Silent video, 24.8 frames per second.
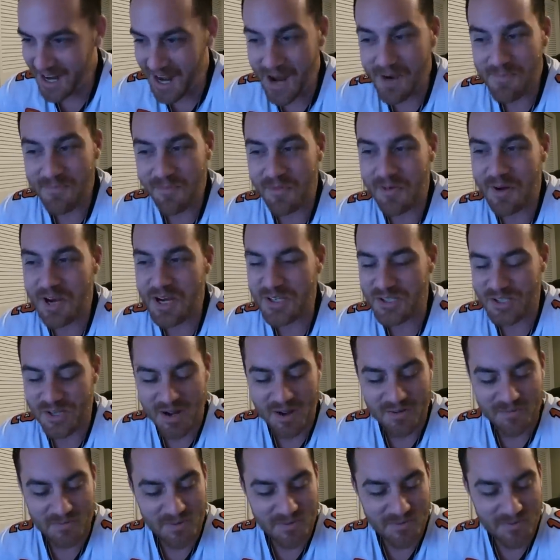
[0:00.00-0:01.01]
I'm fresh
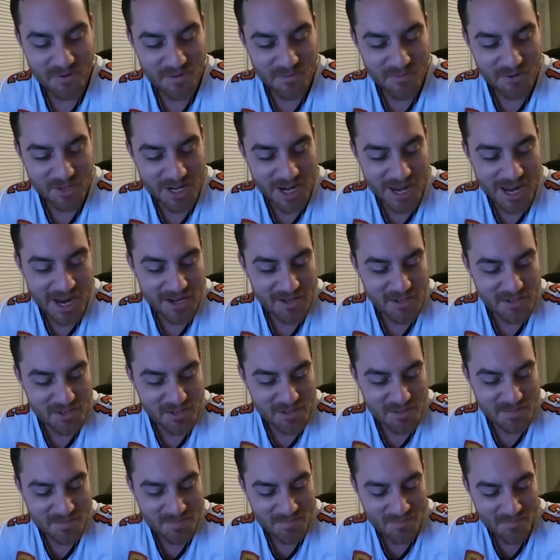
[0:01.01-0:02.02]
off of a
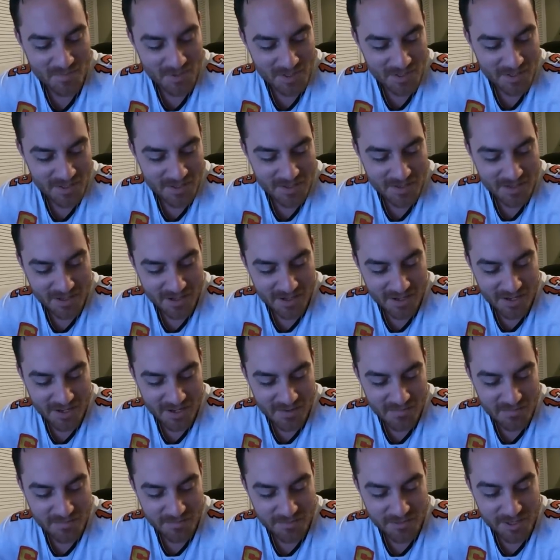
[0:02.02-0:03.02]
reaction.
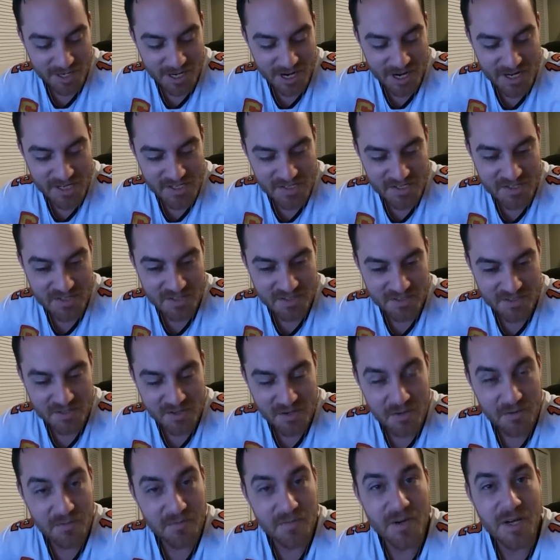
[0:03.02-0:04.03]
Um, if you guys
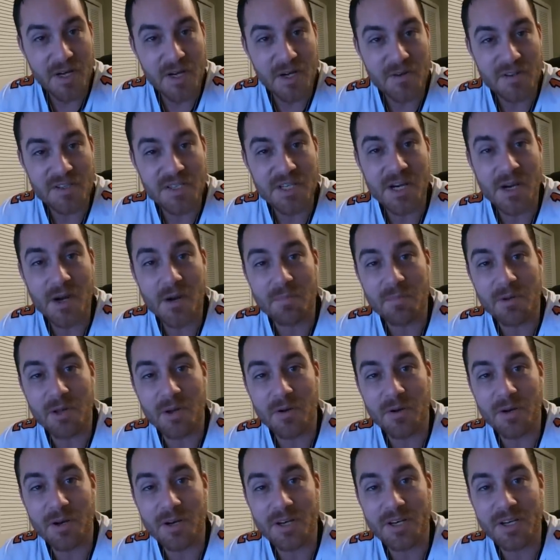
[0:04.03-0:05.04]
saw the videos I
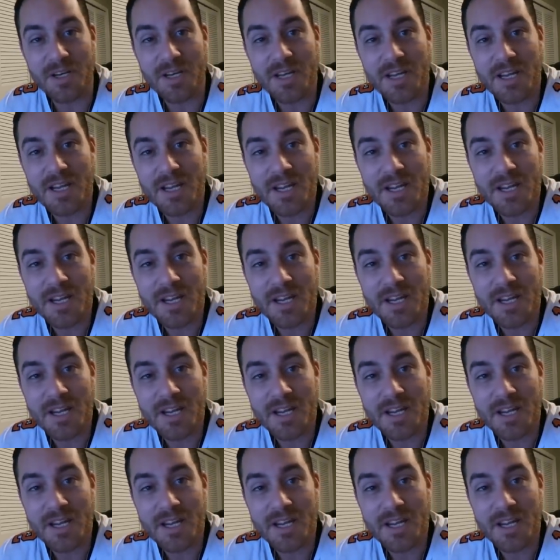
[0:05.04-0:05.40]
uploaded,